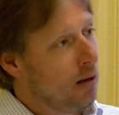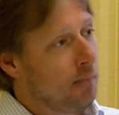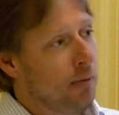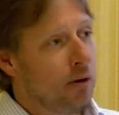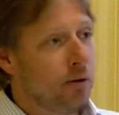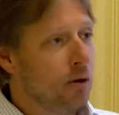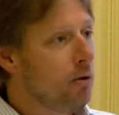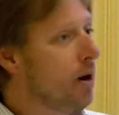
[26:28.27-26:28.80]

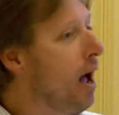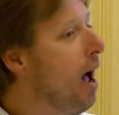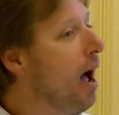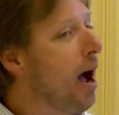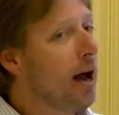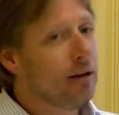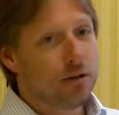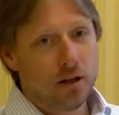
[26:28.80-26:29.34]
But do
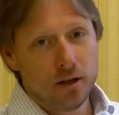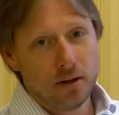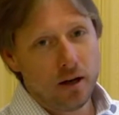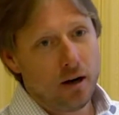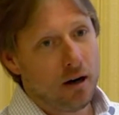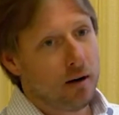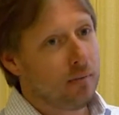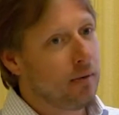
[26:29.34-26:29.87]
not sit
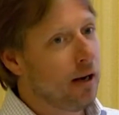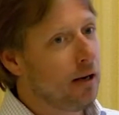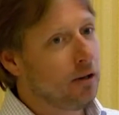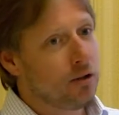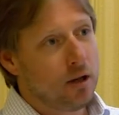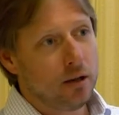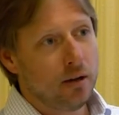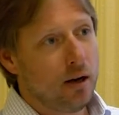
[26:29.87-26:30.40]
there
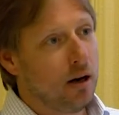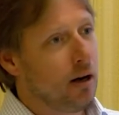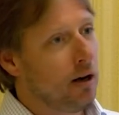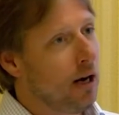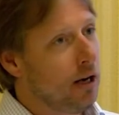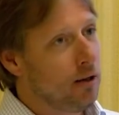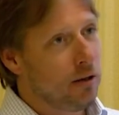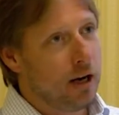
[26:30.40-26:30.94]

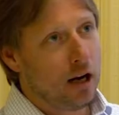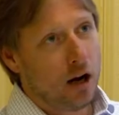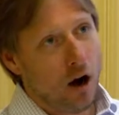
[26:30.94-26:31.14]
and